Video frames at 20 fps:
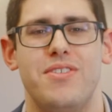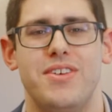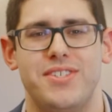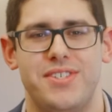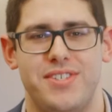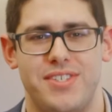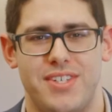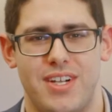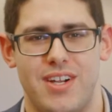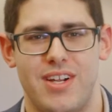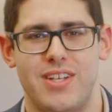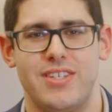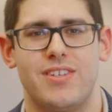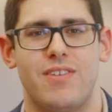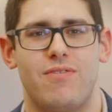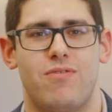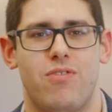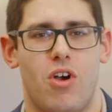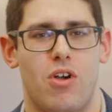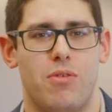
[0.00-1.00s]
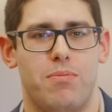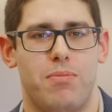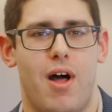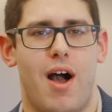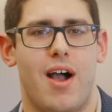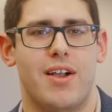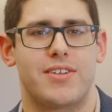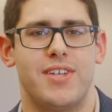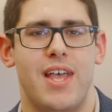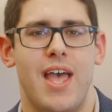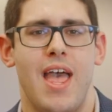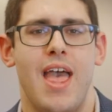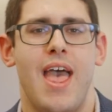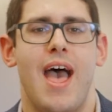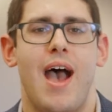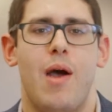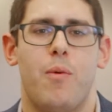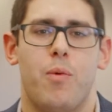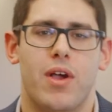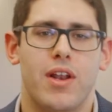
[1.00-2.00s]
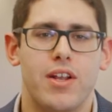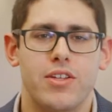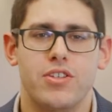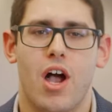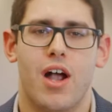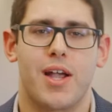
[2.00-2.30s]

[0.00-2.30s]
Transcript: this series of roadblocks, and we're going to